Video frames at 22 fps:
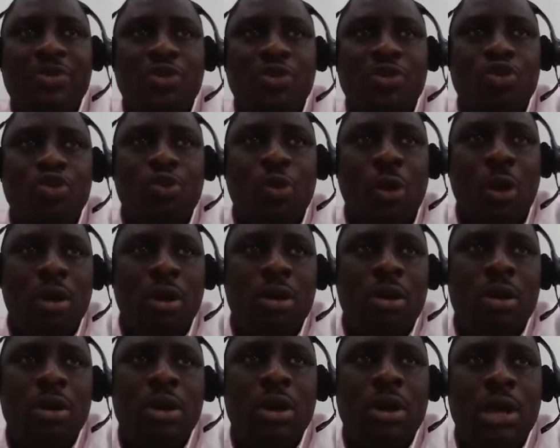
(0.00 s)
the good work.
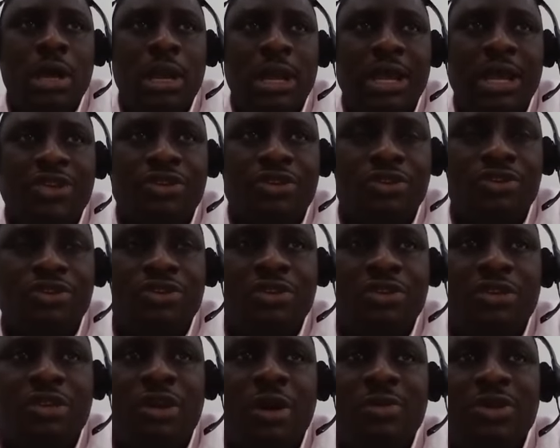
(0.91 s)
Let's
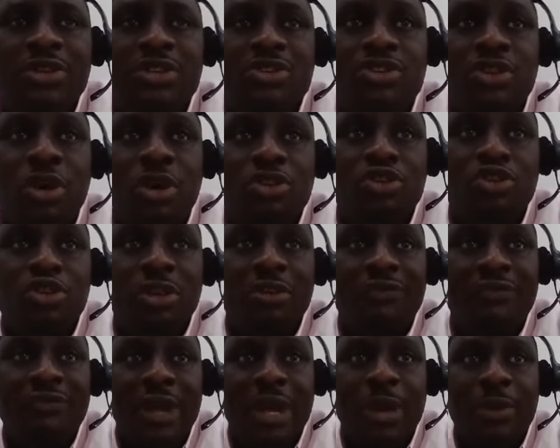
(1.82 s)
continue. The company is not
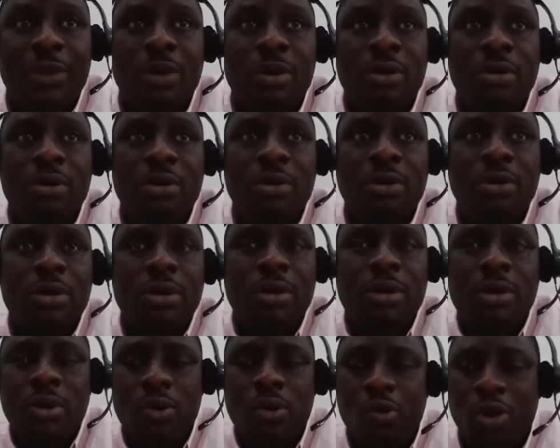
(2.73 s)
doing very well.
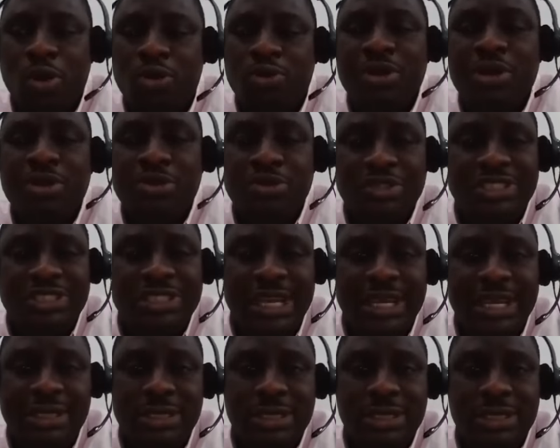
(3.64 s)
What do we need to
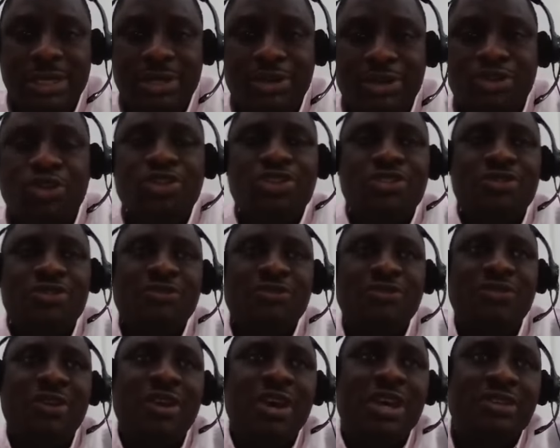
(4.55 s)
change? So it's
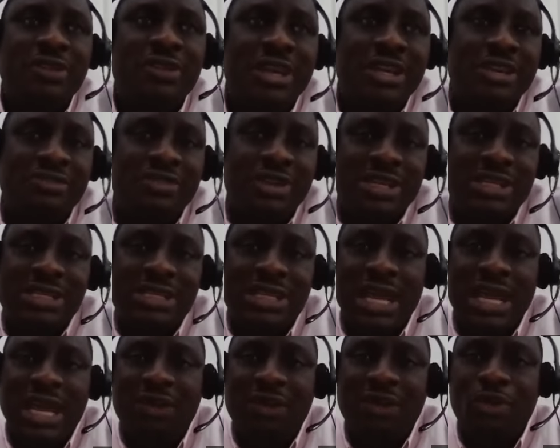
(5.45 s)
very, very interesting
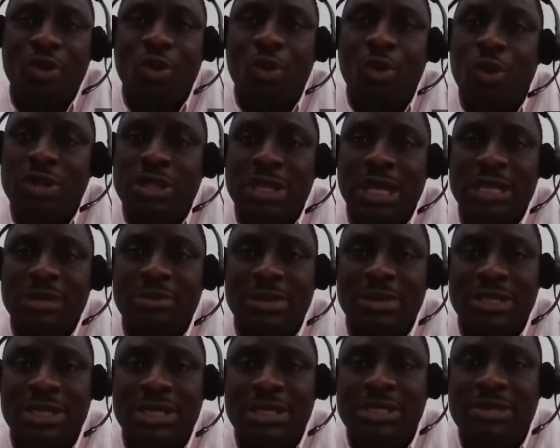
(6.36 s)
that you have your quarterly
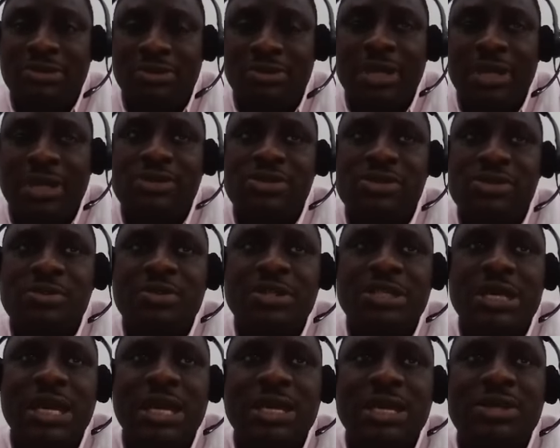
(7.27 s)
meetings, right? So it's
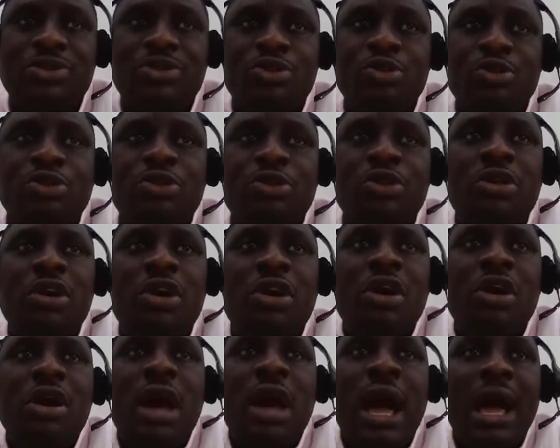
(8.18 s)
basically to
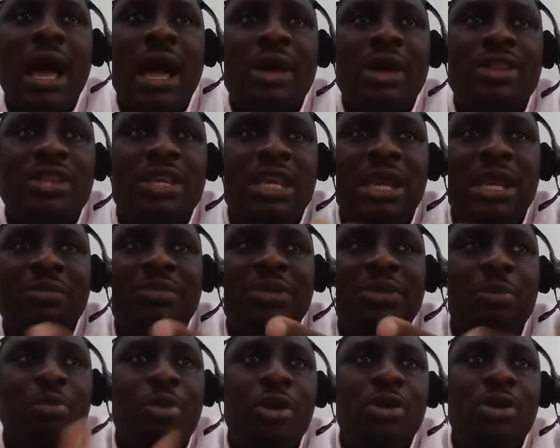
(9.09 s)
keep the
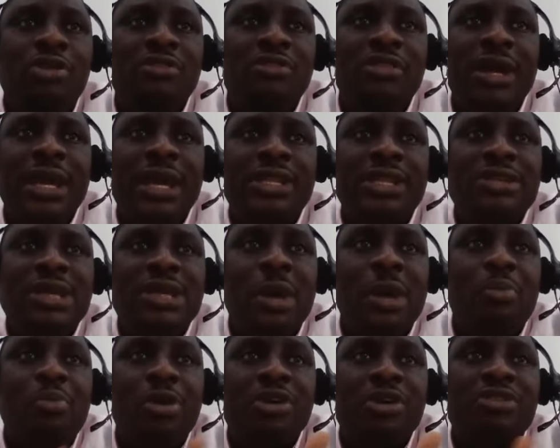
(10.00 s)
board of directors
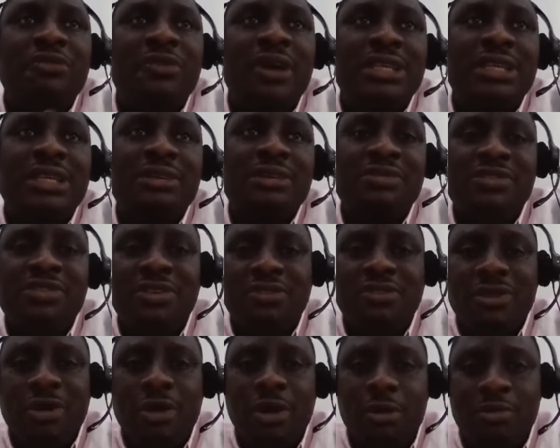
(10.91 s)
abreast of activities of
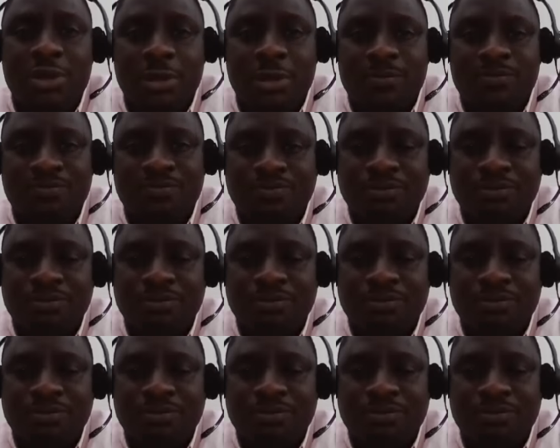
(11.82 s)
the company.